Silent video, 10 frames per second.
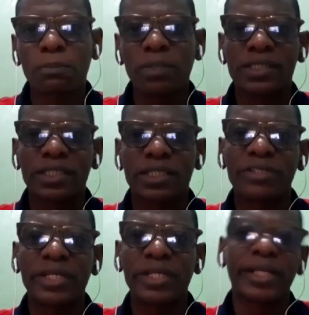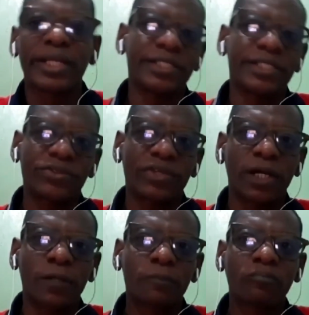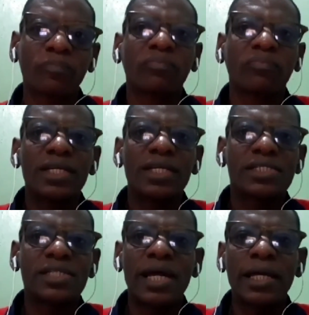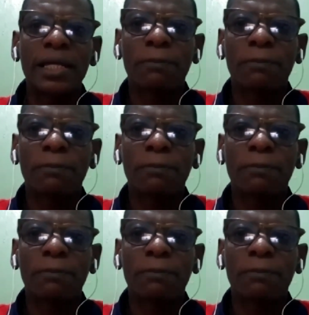place every year in Nigeria. Is there a